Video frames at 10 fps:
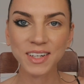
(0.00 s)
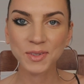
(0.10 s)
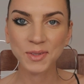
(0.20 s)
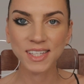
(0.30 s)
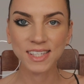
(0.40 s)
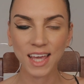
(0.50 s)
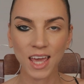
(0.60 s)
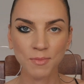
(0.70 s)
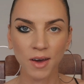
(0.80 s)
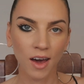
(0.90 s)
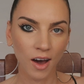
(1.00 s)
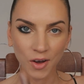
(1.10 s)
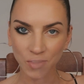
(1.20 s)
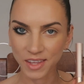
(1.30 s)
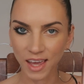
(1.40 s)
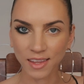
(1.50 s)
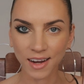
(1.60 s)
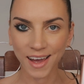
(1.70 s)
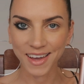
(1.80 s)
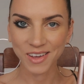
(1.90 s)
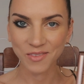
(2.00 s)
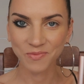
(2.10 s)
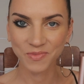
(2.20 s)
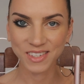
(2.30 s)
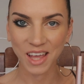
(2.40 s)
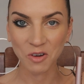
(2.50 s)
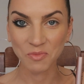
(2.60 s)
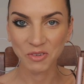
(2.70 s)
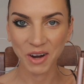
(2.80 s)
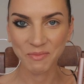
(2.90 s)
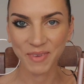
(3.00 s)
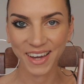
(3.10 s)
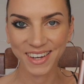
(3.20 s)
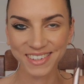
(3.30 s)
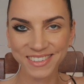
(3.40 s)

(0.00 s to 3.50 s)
gonna do the same on the other eye. So I'll be right back.